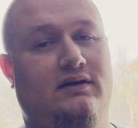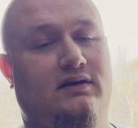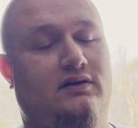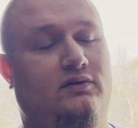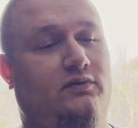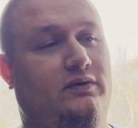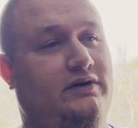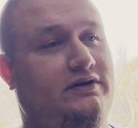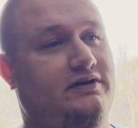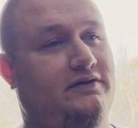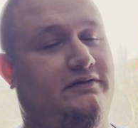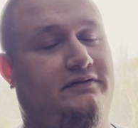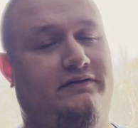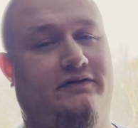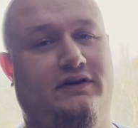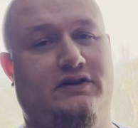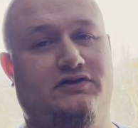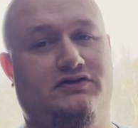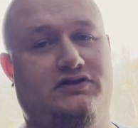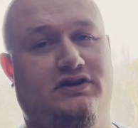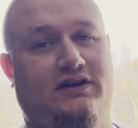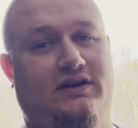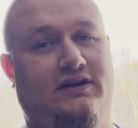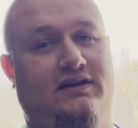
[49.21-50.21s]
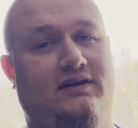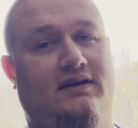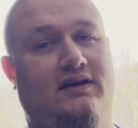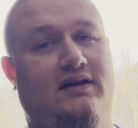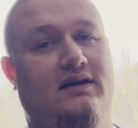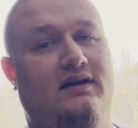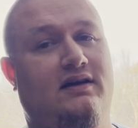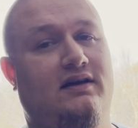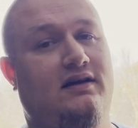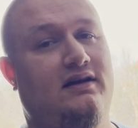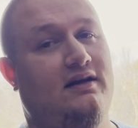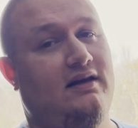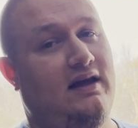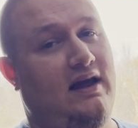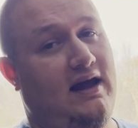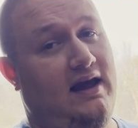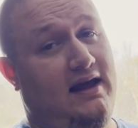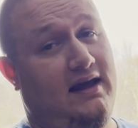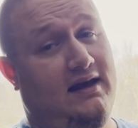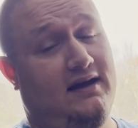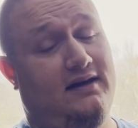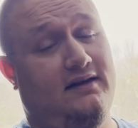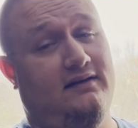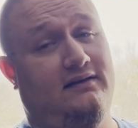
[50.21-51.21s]
when you're fishing,
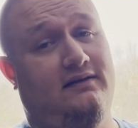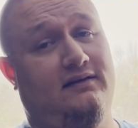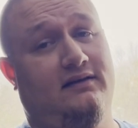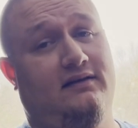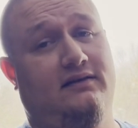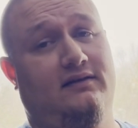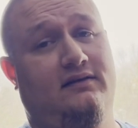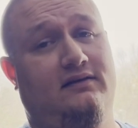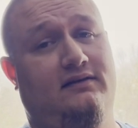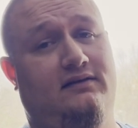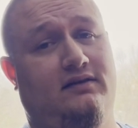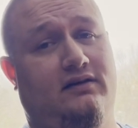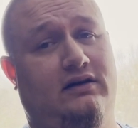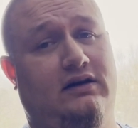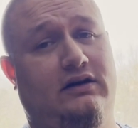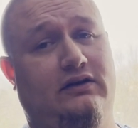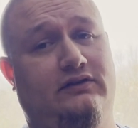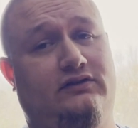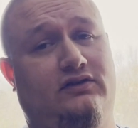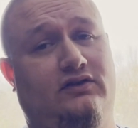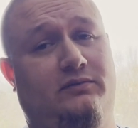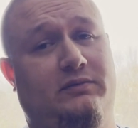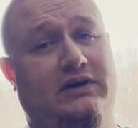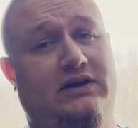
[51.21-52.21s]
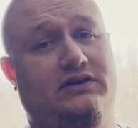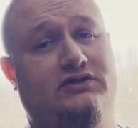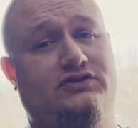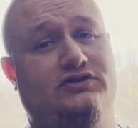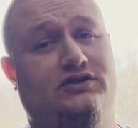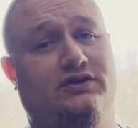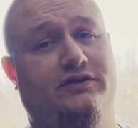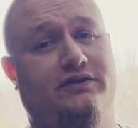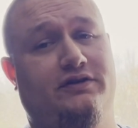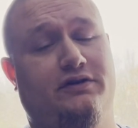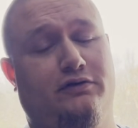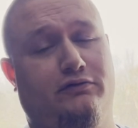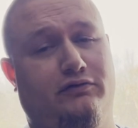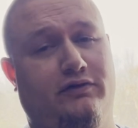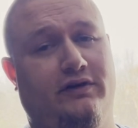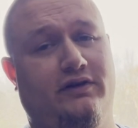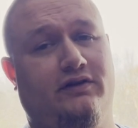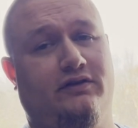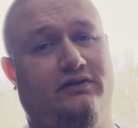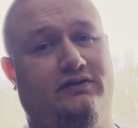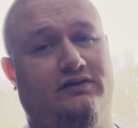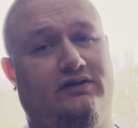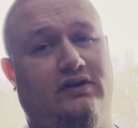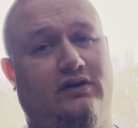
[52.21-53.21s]
and to also make sure your
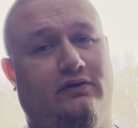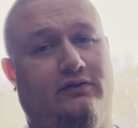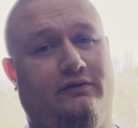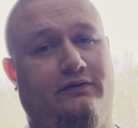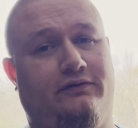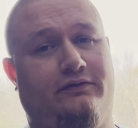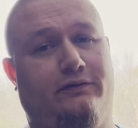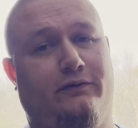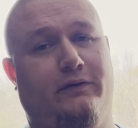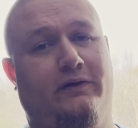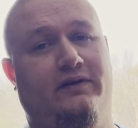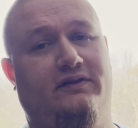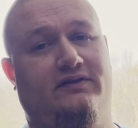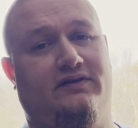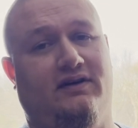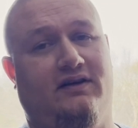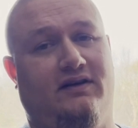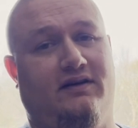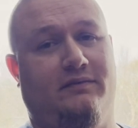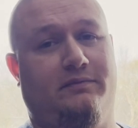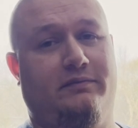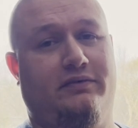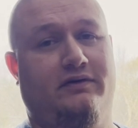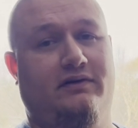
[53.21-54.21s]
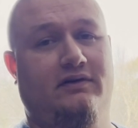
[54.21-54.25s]
reels don't freeze up.